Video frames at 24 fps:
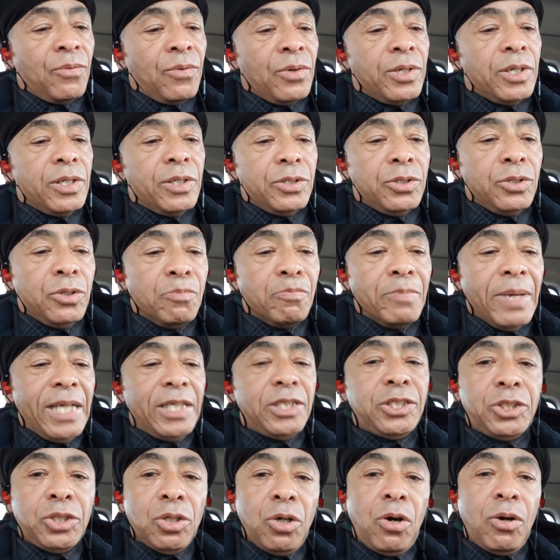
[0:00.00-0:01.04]
You make
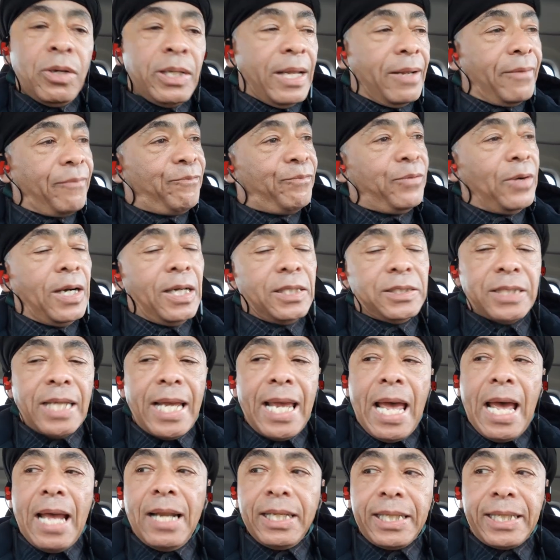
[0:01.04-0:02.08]
sure that funds are
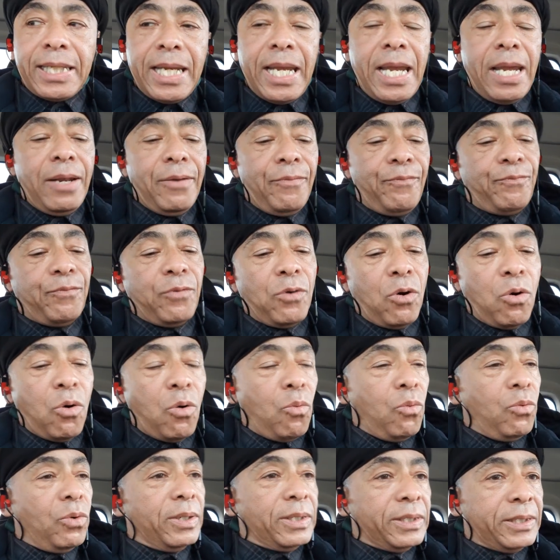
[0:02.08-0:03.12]
allocated for
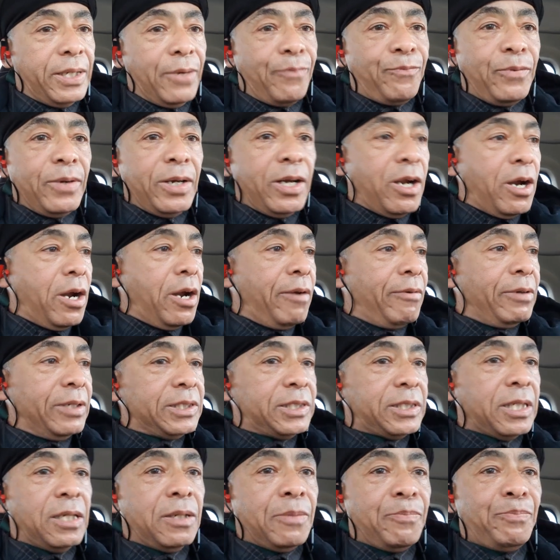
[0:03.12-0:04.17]
different areas
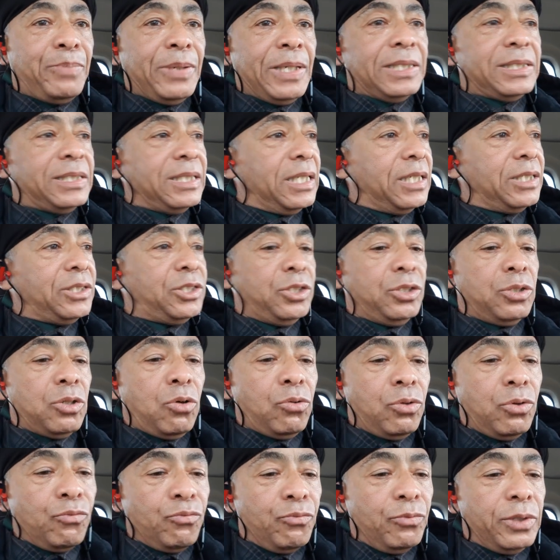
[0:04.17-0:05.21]
of the business, you
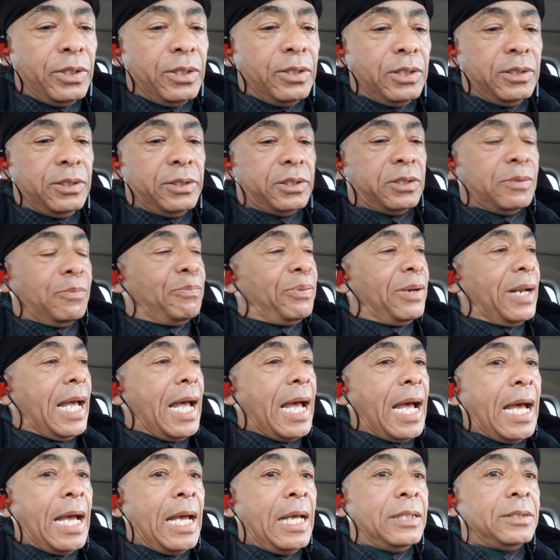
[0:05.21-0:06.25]
know, the
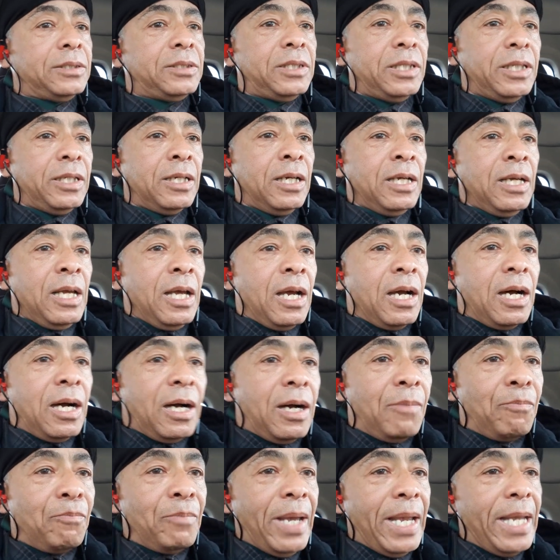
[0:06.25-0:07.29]
supplies, the
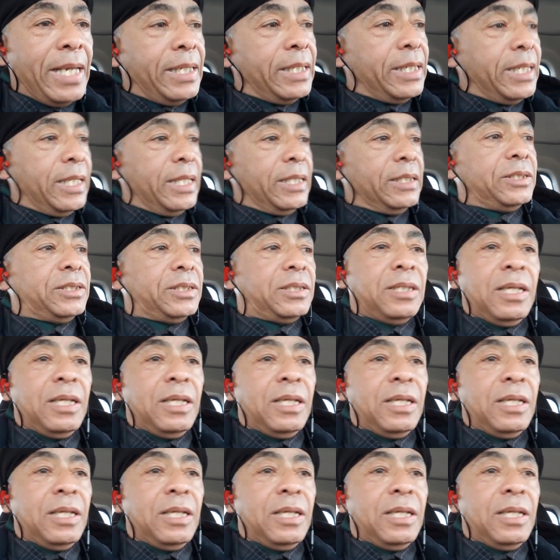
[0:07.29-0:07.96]
maintenance,